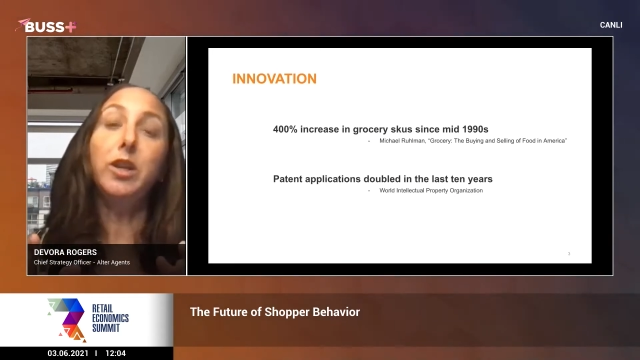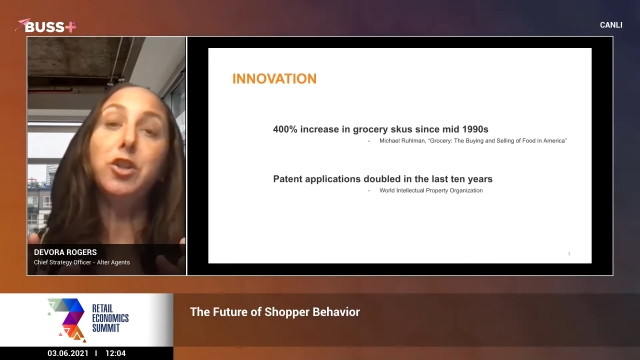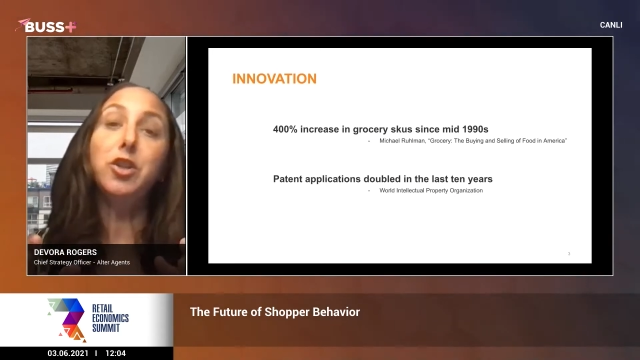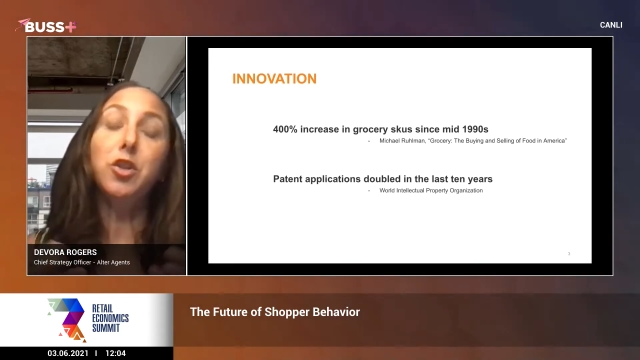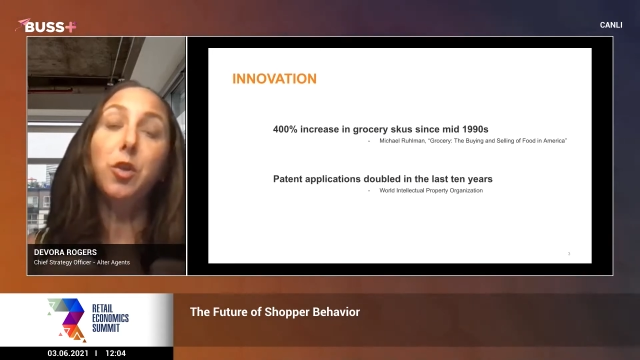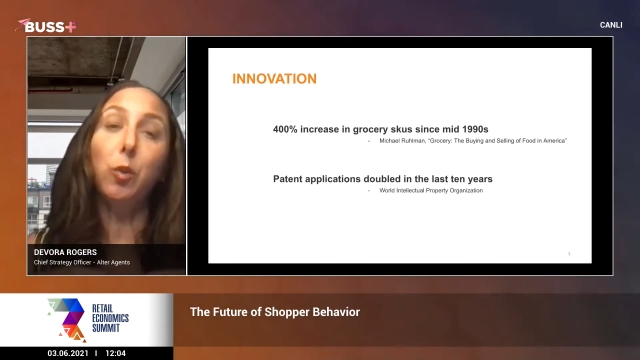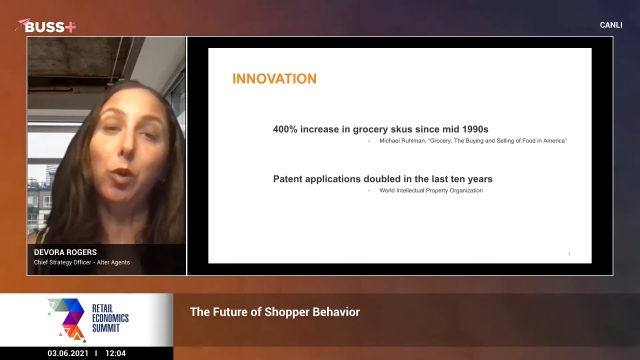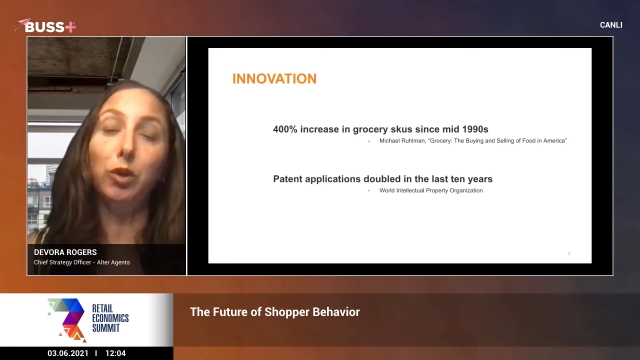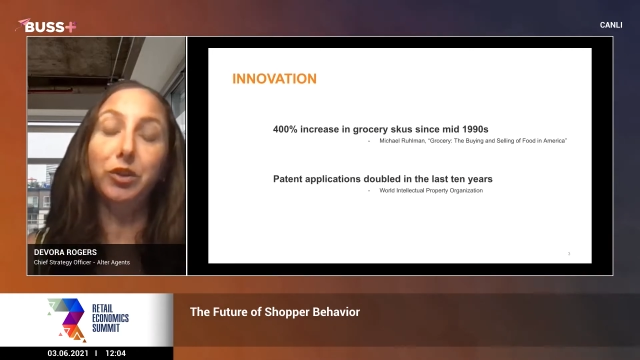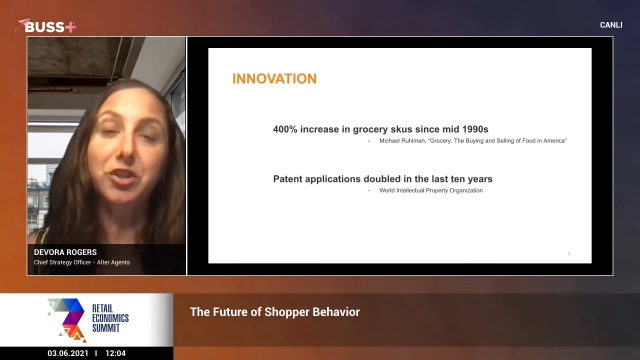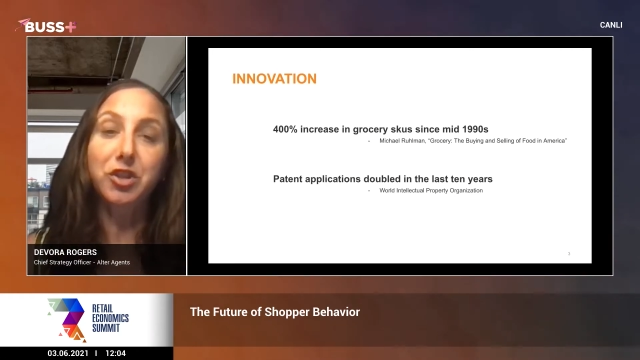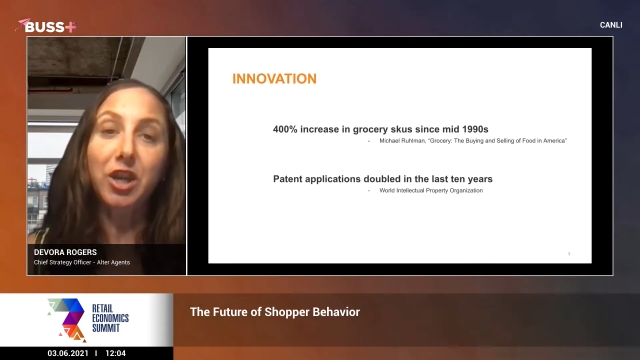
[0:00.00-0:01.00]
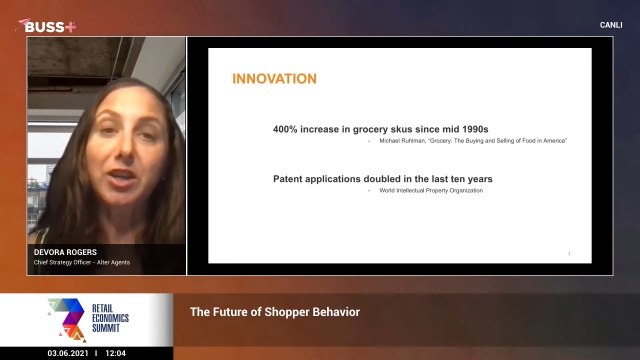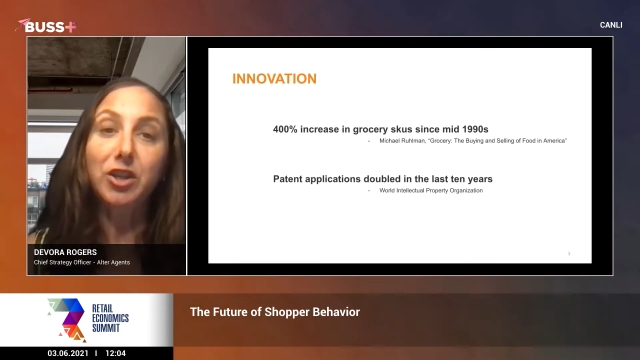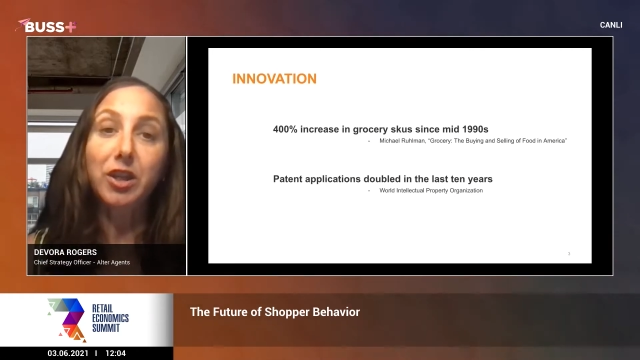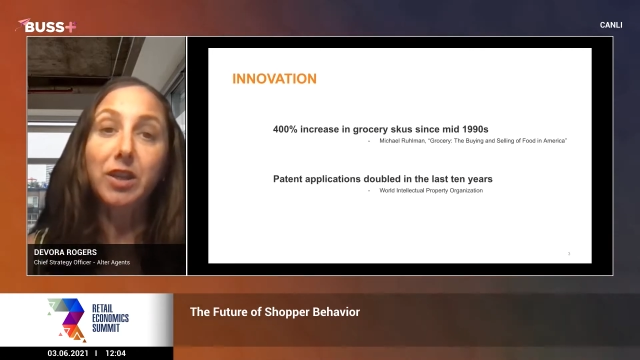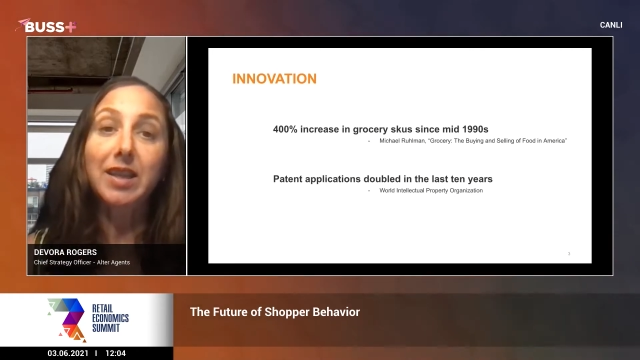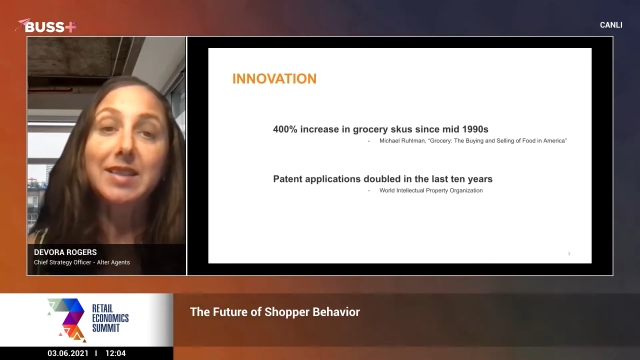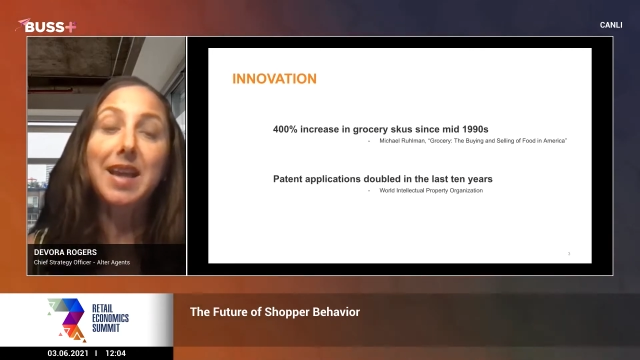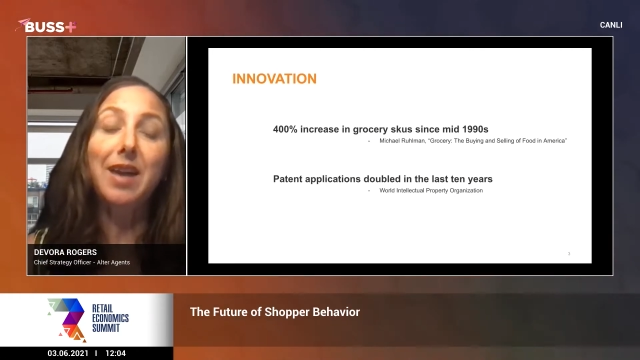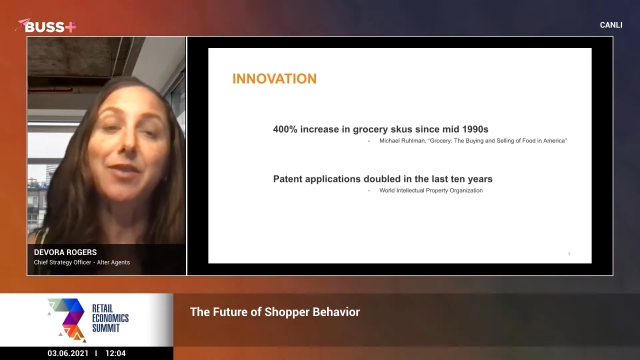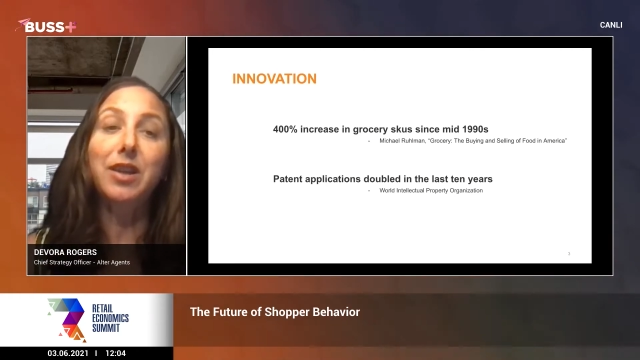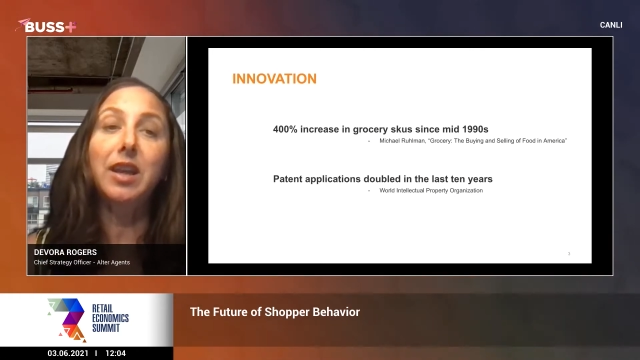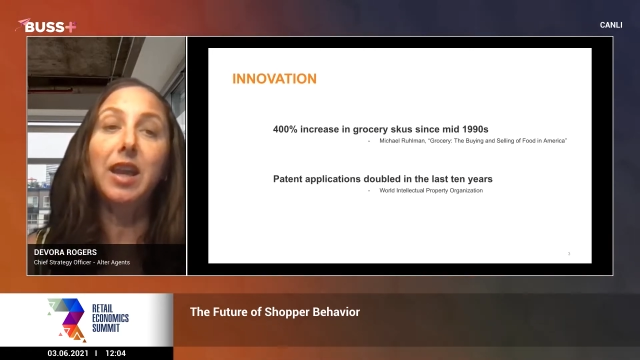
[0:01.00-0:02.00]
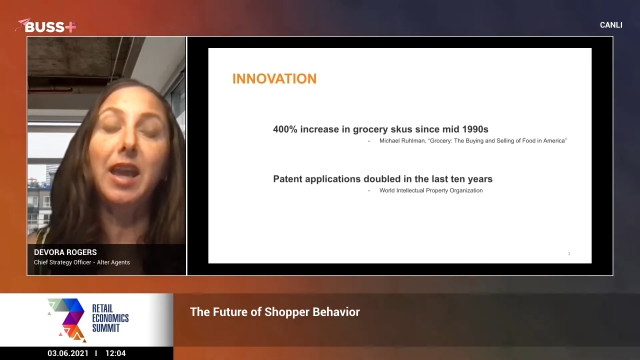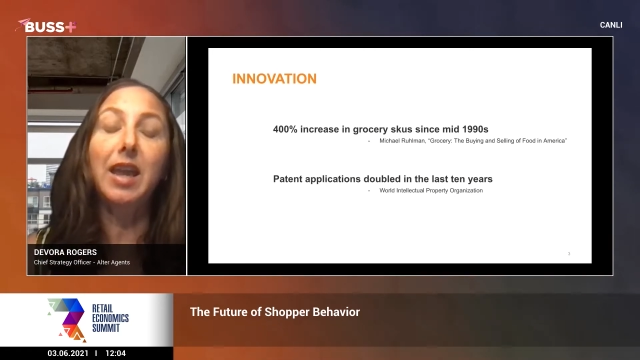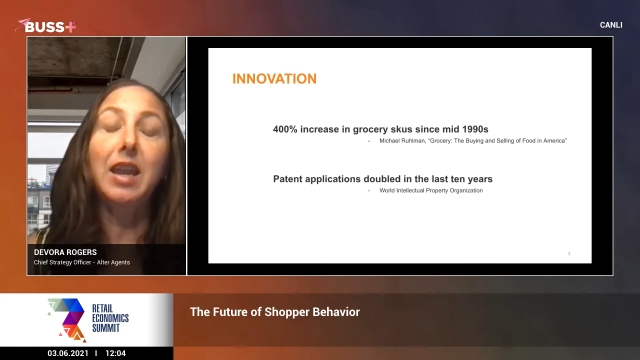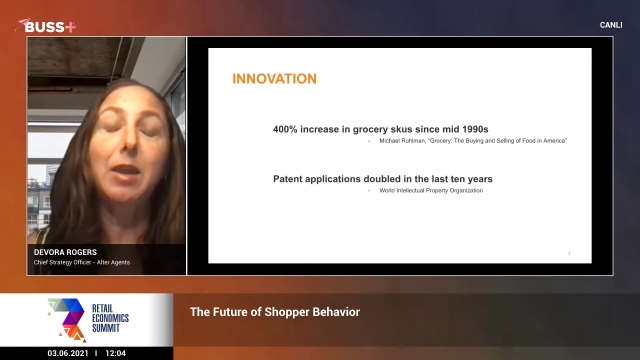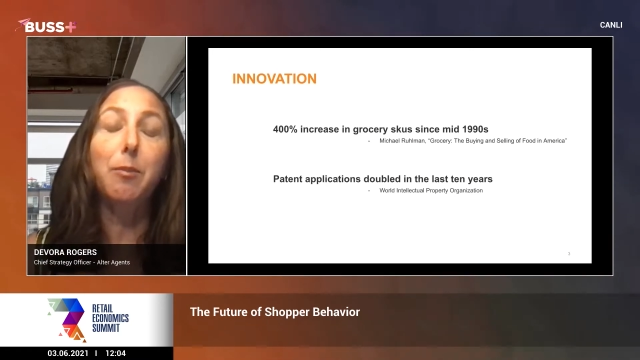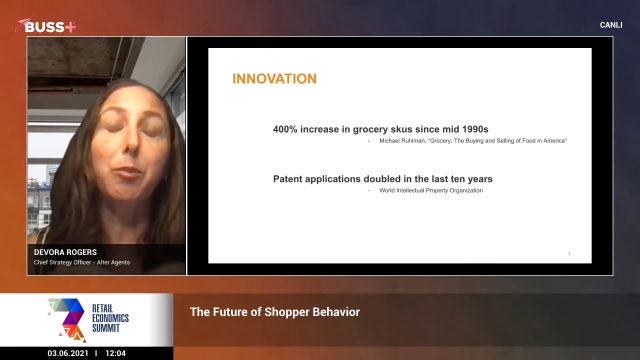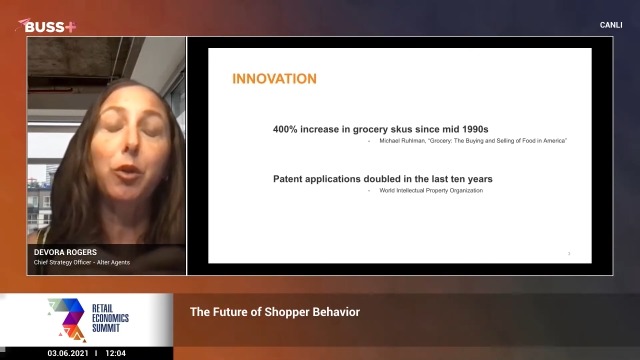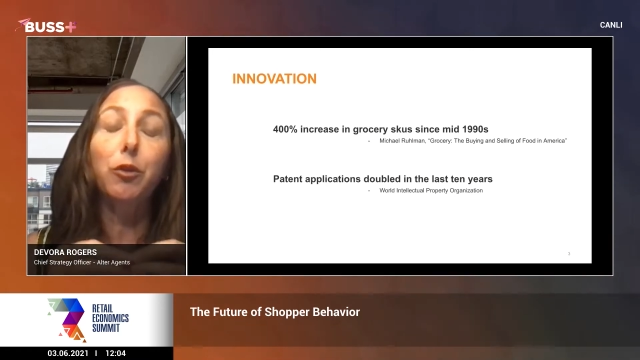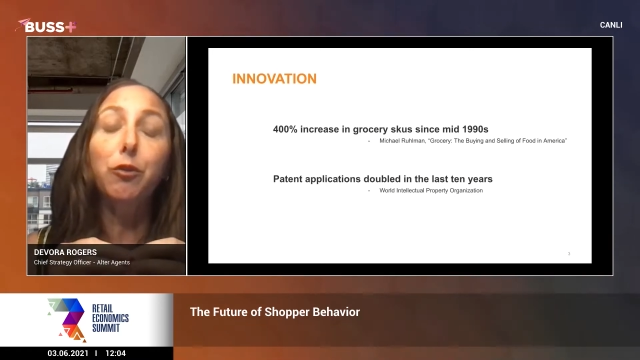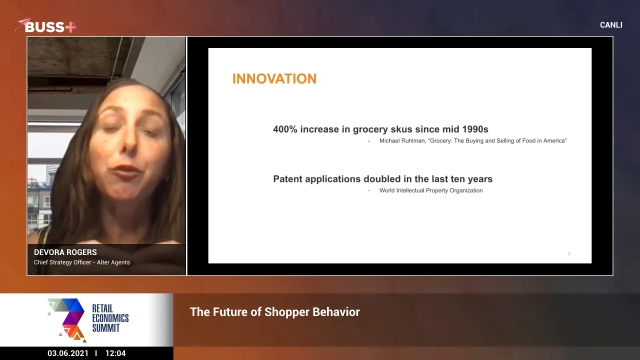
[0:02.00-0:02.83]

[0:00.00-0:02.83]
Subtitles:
in which the world is changing that is having a